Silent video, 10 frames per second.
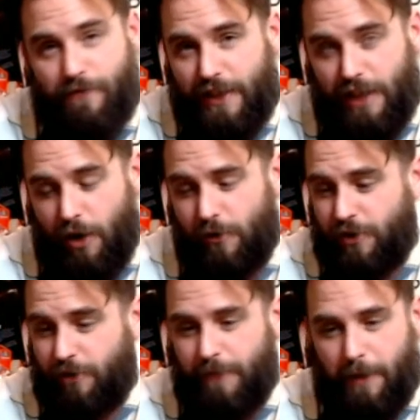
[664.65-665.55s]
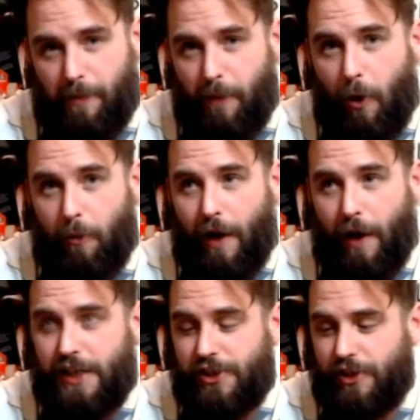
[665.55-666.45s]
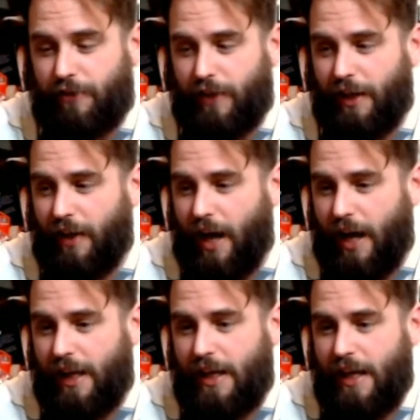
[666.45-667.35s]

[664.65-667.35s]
videos of me on my motorbike and stuff like that,